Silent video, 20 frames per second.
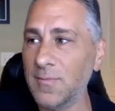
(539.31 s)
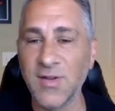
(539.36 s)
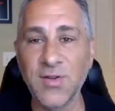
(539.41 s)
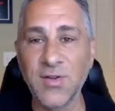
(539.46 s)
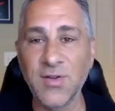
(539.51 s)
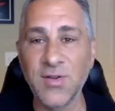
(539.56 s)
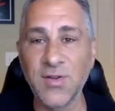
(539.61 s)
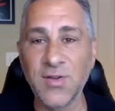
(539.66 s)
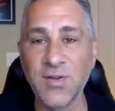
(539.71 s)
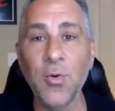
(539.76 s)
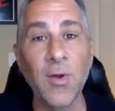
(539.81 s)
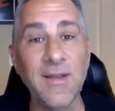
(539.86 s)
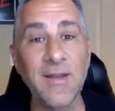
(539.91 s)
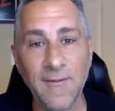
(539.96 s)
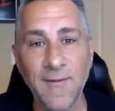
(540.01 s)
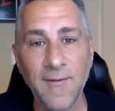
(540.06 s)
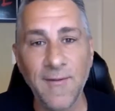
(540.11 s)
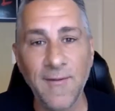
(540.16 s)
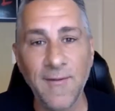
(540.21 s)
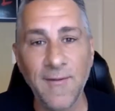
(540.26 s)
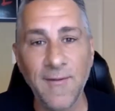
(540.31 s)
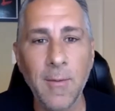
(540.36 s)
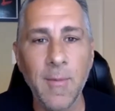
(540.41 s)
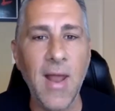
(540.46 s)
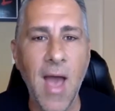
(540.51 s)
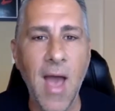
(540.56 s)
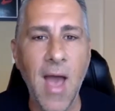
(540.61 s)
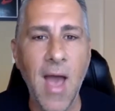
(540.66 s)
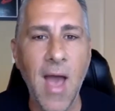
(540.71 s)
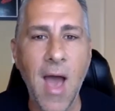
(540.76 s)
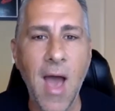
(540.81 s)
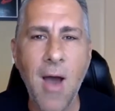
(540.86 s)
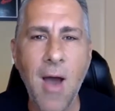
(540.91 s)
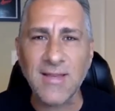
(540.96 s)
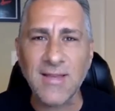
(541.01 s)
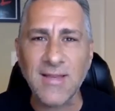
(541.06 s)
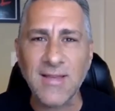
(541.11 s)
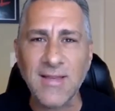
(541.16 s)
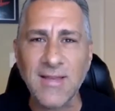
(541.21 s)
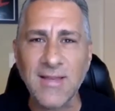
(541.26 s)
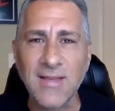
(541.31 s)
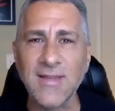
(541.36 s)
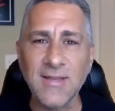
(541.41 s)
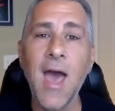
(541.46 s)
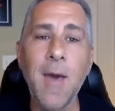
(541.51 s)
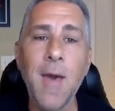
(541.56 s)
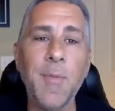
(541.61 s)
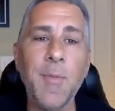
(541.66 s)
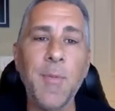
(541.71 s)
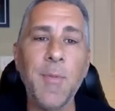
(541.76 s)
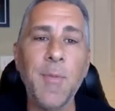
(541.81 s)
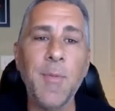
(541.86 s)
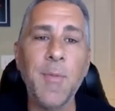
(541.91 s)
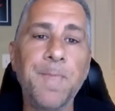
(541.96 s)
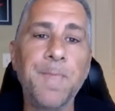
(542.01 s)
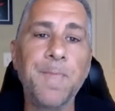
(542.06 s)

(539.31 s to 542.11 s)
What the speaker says: destroys the environment? How do these things happen?